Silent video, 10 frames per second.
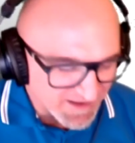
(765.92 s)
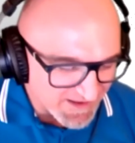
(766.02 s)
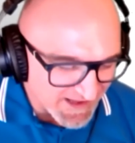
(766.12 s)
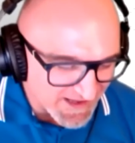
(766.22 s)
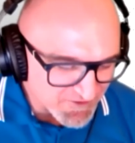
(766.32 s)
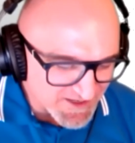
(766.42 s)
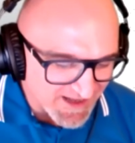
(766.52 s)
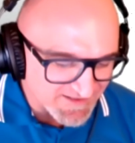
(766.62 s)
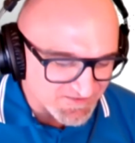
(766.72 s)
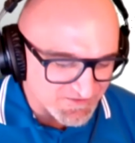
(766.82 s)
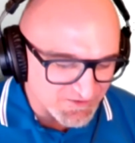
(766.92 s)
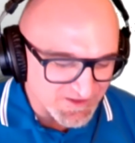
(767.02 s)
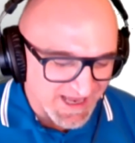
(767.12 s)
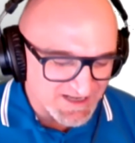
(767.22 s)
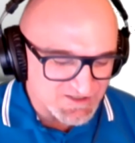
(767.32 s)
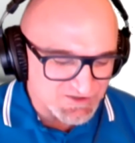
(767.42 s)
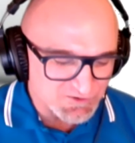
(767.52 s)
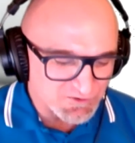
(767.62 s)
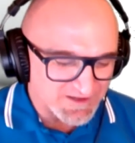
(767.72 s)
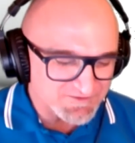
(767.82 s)
In regards to the
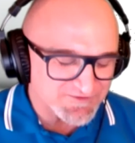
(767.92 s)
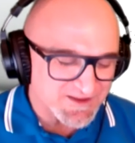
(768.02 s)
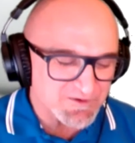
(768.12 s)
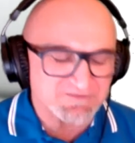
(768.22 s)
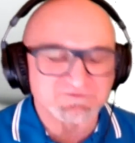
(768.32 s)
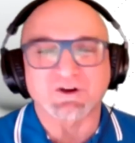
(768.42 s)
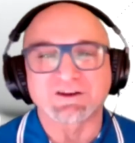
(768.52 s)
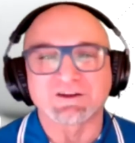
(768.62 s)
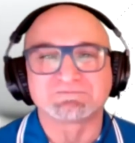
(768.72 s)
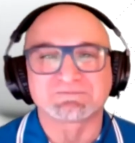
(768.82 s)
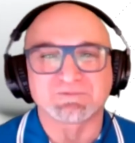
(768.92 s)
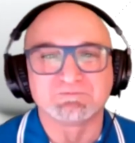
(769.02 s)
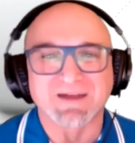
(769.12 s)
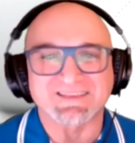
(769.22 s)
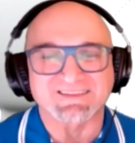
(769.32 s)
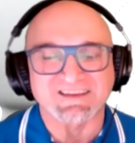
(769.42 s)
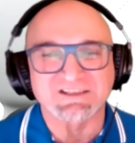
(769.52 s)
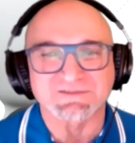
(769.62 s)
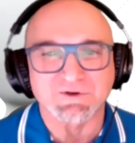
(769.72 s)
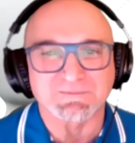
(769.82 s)
actual, not that we're trying to make this
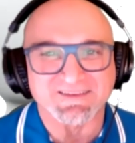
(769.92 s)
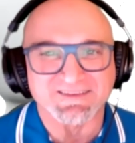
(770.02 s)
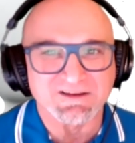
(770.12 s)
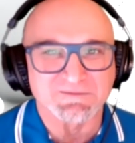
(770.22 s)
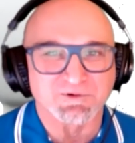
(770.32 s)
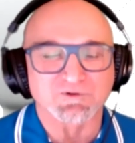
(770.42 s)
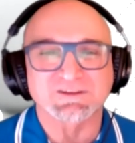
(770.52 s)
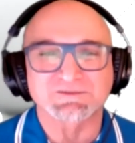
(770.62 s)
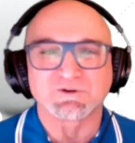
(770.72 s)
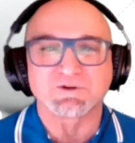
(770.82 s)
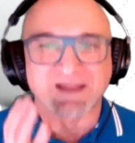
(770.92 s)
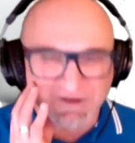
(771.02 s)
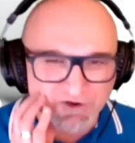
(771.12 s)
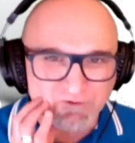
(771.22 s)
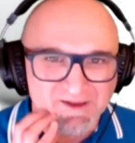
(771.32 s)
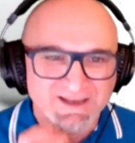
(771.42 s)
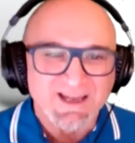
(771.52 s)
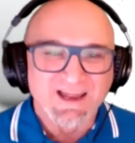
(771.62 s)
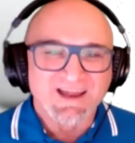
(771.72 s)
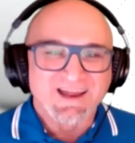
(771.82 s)
interview about Singapore, because it's more about you, but
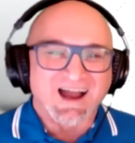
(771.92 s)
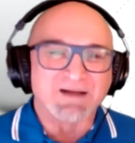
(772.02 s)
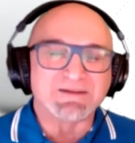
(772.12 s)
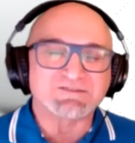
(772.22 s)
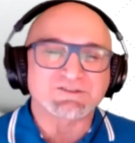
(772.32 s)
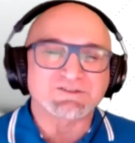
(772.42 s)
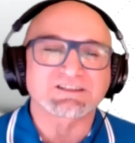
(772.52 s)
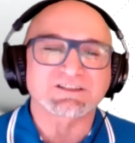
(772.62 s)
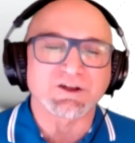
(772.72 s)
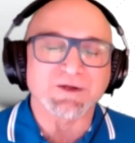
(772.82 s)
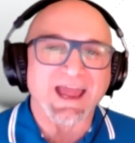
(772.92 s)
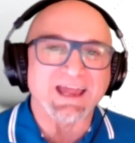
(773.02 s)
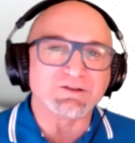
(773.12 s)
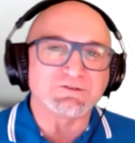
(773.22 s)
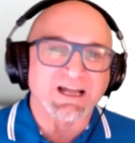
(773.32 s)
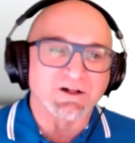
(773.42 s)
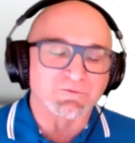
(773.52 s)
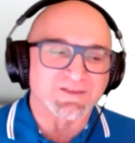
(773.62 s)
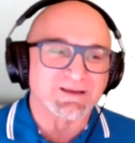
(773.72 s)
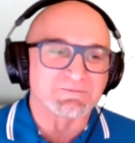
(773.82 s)
I'm interested to know how you dealt
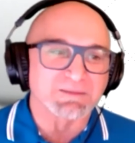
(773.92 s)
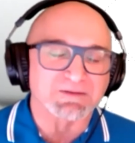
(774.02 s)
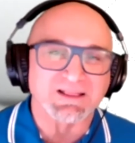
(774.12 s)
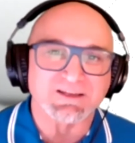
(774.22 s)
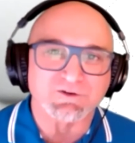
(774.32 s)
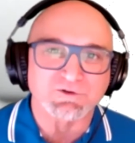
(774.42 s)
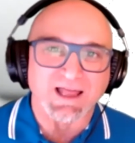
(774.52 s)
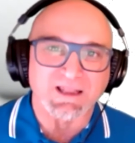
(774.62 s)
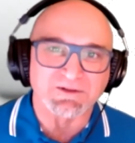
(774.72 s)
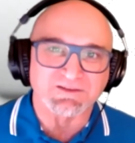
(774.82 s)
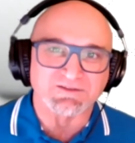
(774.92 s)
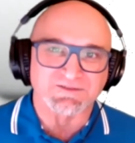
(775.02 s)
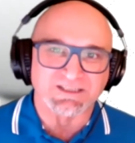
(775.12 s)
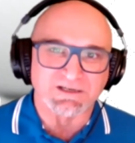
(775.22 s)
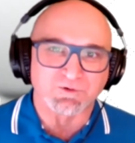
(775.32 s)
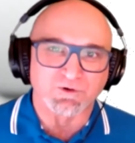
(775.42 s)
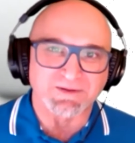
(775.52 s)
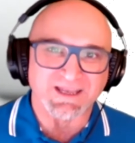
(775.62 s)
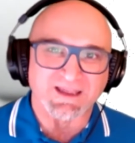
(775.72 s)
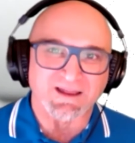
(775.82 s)
with some of the political elements of Singapore
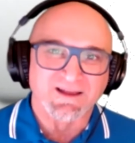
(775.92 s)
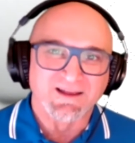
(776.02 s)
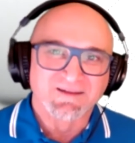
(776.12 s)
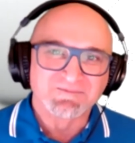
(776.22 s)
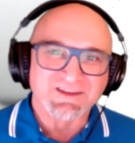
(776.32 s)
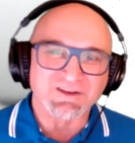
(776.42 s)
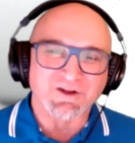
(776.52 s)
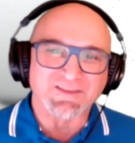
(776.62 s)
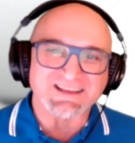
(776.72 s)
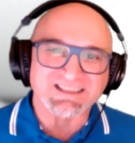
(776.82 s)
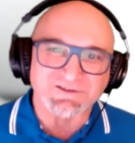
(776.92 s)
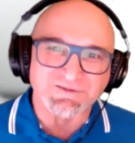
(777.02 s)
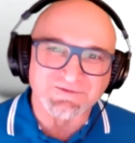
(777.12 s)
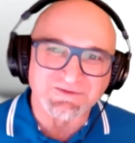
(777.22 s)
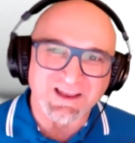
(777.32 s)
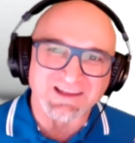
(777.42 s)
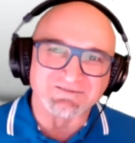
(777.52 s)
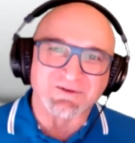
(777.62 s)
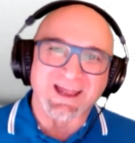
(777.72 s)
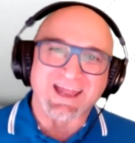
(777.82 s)
being, that sort of
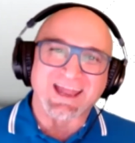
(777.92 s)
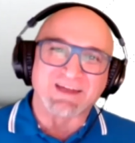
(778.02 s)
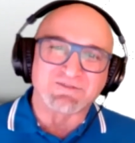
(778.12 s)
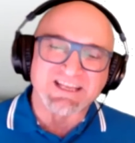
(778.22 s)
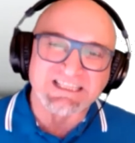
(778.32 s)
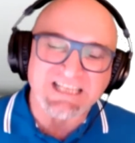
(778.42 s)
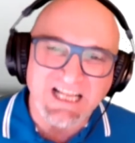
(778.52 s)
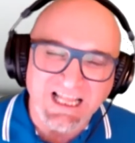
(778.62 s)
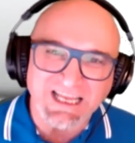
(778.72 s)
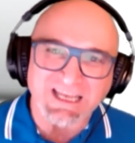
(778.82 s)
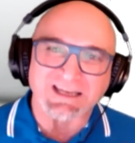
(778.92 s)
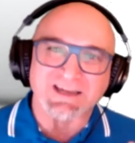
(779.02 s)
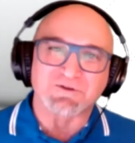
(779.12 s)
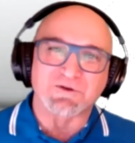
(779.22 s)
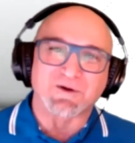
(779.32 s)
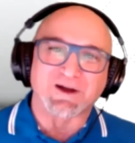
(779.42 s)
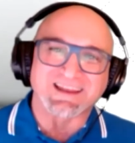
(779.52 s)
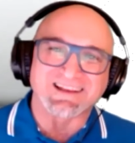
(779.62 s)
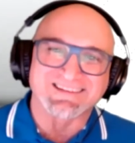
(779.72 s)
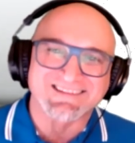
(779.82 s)
where everything's clean and everyone
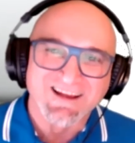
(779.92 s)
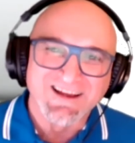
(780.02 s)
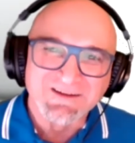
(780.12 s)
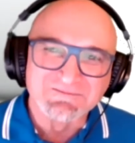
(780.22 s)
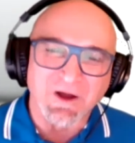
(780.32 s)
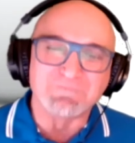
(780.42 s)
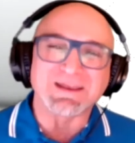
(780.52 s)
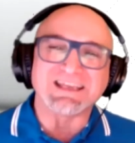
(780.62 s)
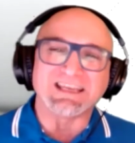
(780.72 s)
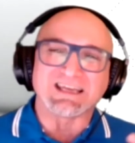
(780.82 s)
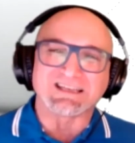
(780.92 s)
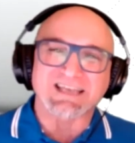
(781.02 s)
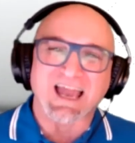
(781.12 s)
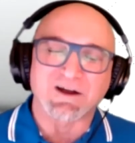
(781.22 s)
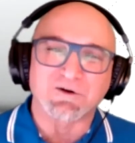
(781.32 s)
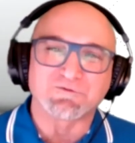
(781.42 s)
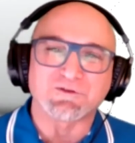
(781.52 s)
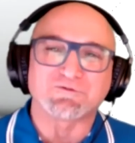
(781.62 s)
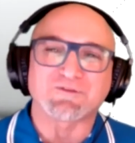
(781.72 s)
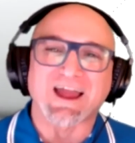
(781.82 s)
is obedient. How have
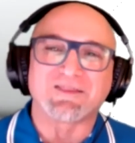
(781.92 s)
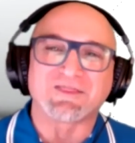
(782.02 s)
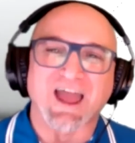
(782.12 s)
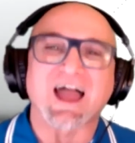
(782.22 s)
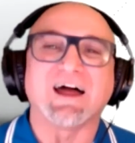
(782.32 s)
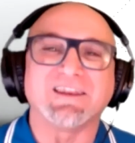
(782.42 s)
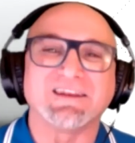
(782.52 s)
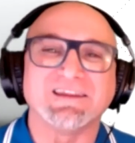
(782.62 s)
you found that?